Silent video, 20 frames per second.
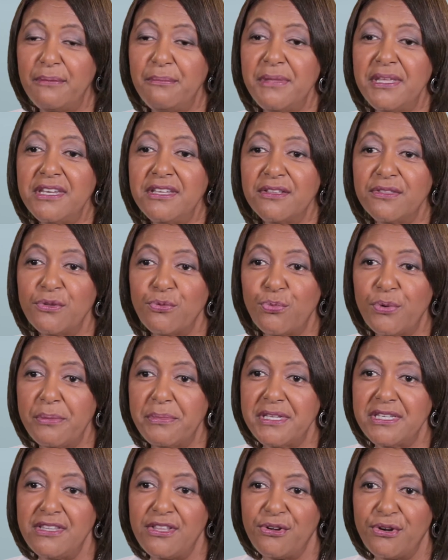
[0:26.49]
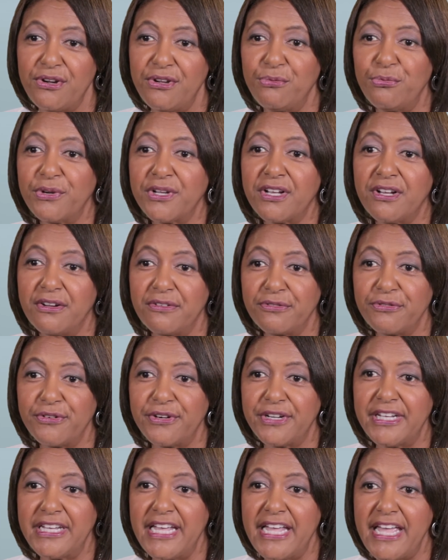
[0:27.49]
many of the women are in
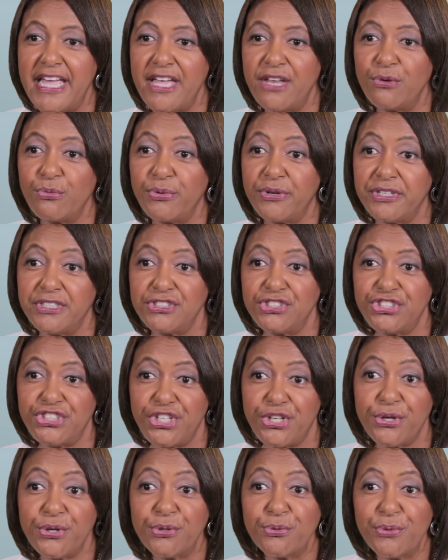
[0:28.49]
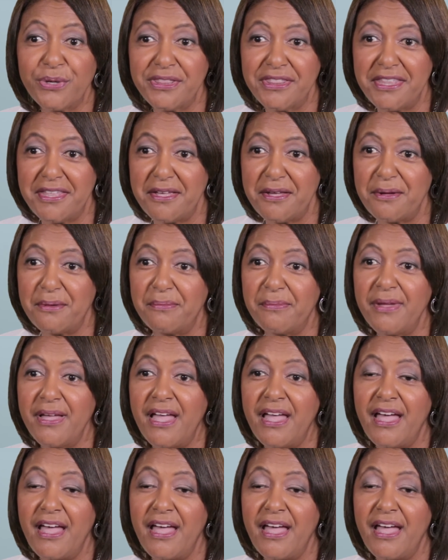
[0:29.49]
recovery, and we're sharing with them